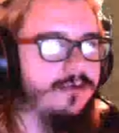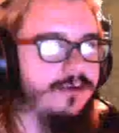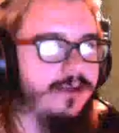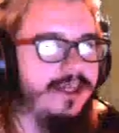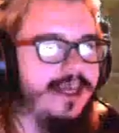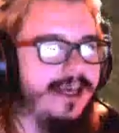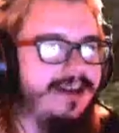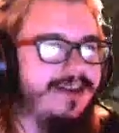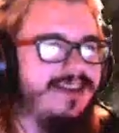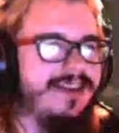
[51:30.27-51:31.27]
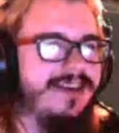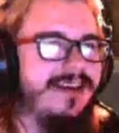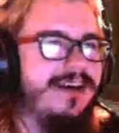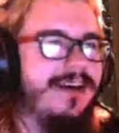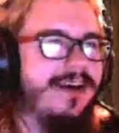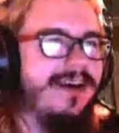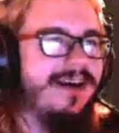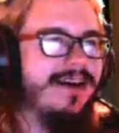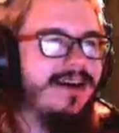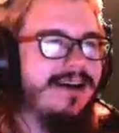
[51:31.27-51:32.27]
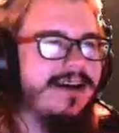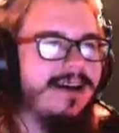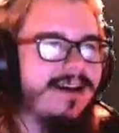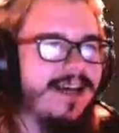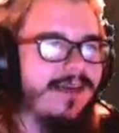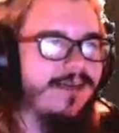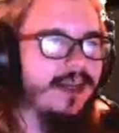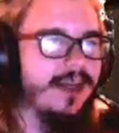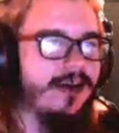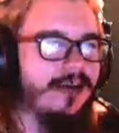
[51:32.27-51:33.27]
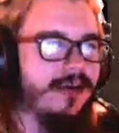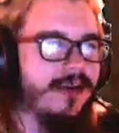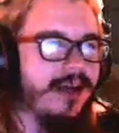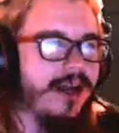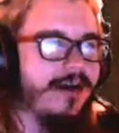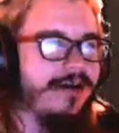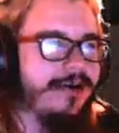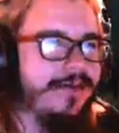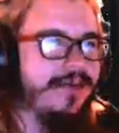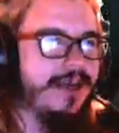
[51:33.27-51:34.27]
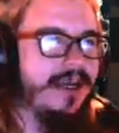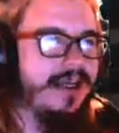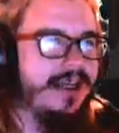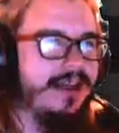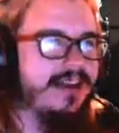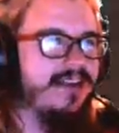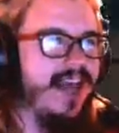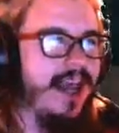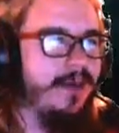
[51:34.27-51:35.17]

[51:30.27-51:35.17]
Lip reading: than this. Even though, you know, this game